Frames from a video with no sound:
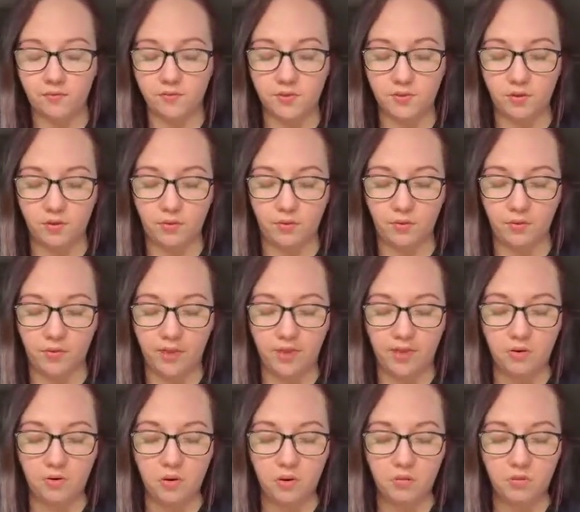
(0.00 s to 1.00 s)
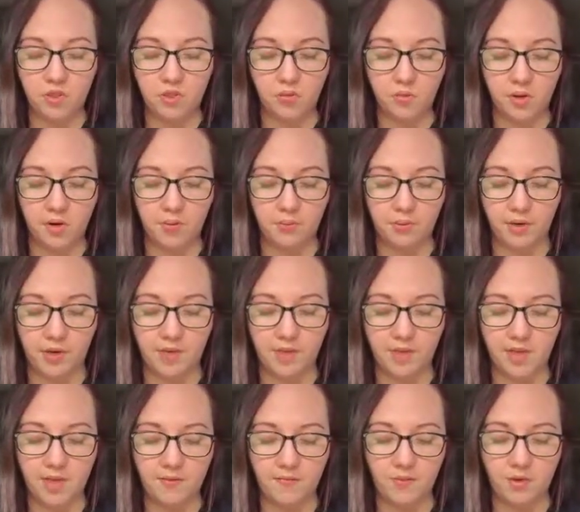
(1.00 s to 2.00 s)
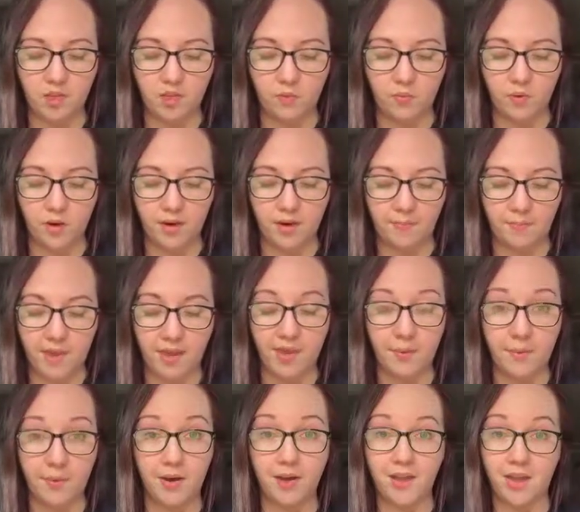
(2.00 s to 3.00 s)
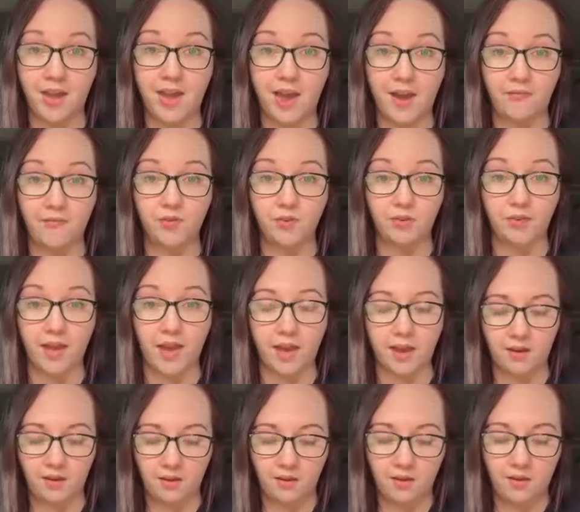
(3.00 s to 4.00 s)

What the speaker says: So like you don't just want to break even, you want to make money after that.